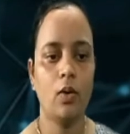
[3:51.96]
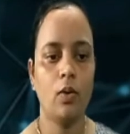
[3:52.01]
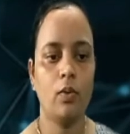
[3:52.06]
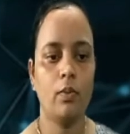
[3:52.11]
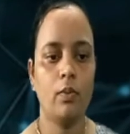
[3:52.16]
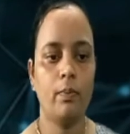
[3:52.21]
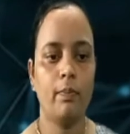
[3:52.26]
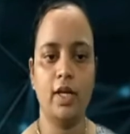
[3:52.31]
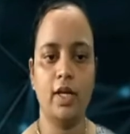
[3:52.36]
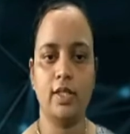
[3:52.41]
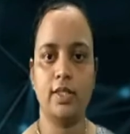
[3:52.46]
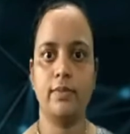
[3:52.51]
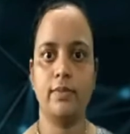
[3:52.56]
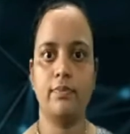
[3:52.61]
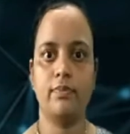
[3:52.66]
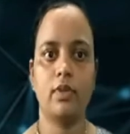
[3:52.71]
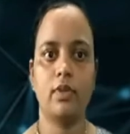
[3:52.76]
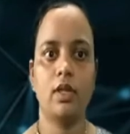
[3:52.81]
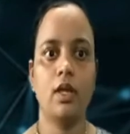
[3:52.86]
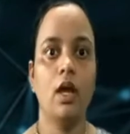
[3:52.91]
plus
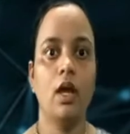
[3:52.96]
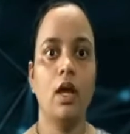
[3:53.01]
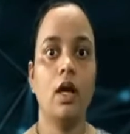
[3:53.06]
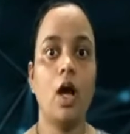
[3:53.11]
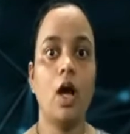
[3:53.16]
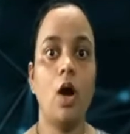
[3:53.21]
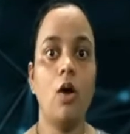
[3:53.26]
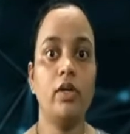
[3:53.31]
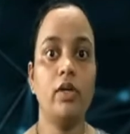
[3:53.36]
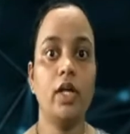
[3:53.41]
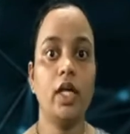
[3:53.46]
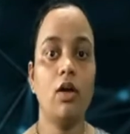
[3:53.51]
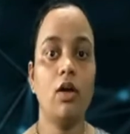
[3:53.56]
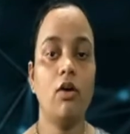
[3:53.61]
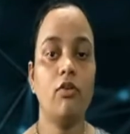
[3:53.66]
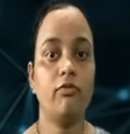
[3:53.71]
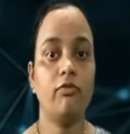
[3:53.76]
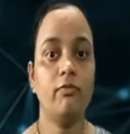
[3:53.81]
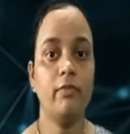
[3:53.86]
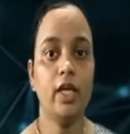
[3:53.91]
counting
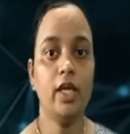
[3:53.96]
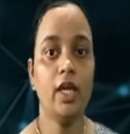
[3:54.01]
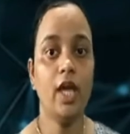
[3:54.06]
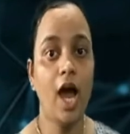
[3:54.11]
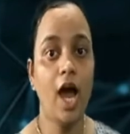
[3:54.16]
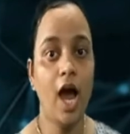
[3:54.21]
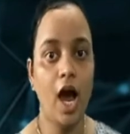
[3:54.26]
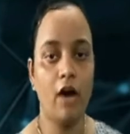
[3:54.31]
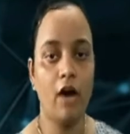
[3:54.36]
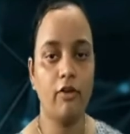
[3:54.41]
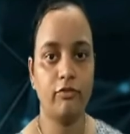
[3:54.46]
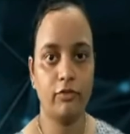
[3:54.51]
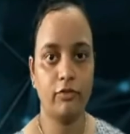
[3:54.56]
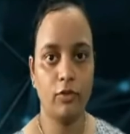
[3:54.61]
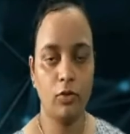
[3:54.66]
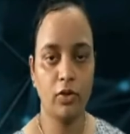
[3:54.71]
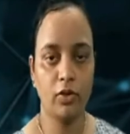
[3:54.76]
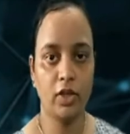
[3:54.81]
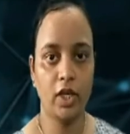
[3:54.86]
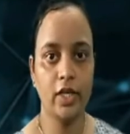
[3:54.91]
of b half.
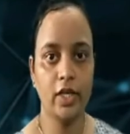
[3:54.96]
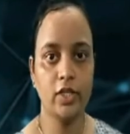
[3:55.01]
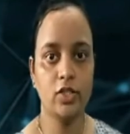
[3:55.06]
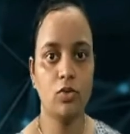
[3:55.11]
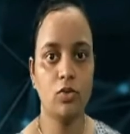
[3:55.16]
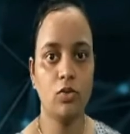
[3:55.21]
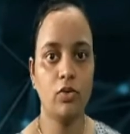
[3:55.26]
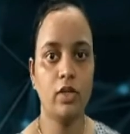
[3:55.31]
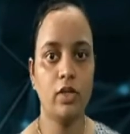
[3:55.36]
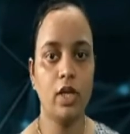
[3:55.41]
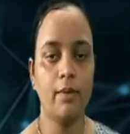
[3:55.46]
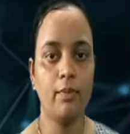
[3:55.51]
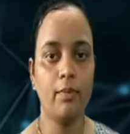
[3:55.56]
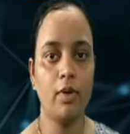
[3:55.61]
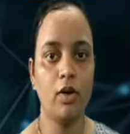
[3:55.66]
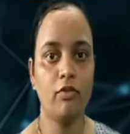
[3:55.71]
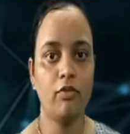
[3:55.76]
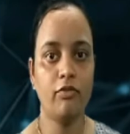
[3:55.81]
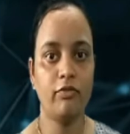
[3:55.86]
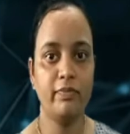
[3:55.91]
Okay, so number
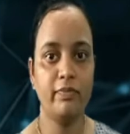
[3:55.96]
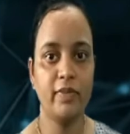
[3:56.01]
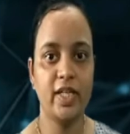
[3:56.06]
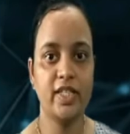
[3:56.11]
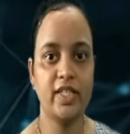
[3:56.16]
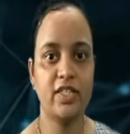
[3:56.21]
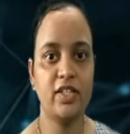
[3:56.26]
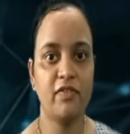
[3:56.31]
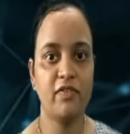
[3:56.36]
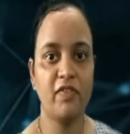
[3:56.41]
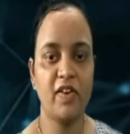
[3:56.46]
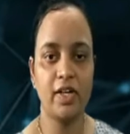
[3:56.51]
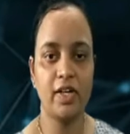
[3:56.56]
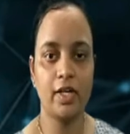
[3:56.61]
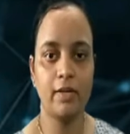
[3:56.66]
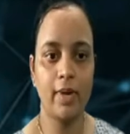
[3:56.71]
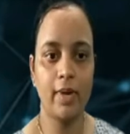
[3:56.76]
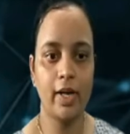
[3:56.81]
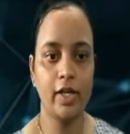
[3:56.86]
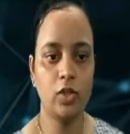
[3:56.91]
of b's
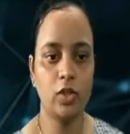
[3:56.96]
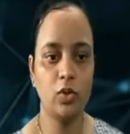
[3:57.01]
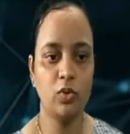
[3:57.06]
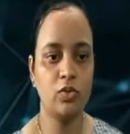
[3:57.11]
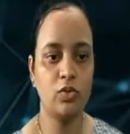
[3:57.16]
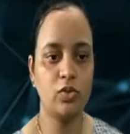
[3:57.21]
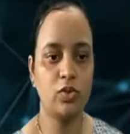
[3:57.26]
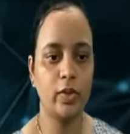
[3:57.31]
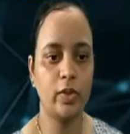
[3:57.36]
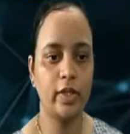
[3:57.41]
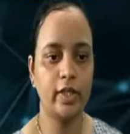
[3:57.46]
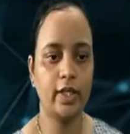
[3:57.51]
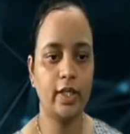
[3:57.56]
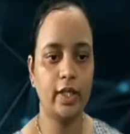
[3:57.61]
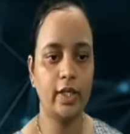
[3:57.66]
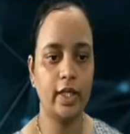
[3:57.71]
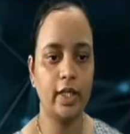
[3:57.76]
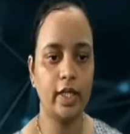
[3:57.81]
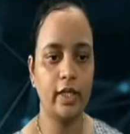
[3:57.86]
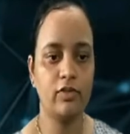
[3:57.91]
divided by 2, so it
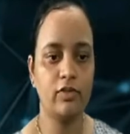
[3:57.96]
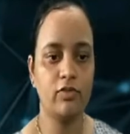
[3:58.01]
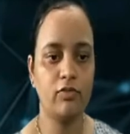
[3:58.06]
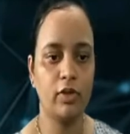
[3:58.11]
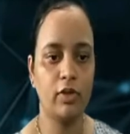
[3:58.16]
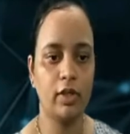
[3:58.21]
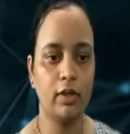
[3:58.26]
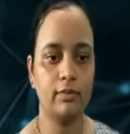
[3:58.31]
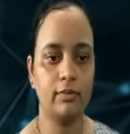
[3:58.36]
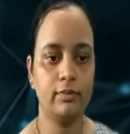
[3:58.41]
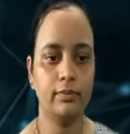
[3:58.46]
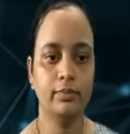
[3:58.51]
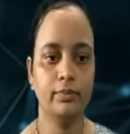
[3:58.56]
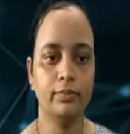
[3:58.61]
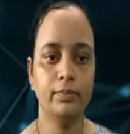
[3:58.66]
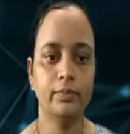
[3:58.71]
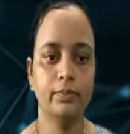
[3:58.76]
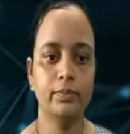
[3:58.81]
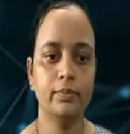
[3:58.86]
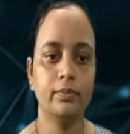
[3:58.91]
contains 3.
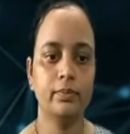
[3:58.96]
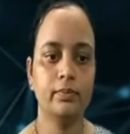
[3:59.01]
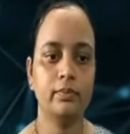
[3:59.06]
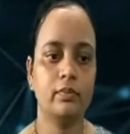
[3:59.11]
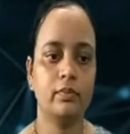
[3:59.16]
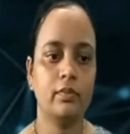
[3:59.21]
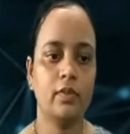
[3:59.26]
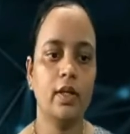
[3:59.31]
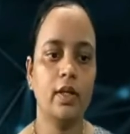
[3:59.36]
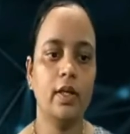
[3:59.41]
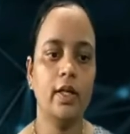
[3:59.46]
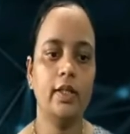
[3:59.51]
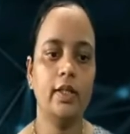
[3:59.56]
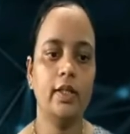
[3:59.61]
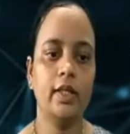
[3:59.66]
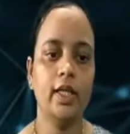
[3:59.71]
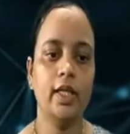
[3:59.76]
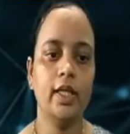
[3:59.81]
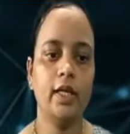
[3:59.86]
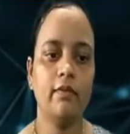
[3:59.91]
It
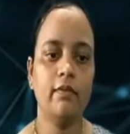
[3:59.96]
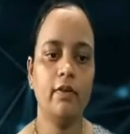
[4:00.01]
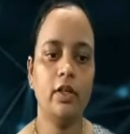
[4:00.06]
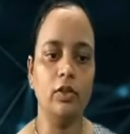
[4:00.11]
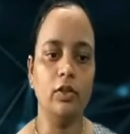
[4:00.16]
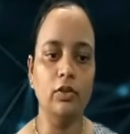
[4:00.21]
equal to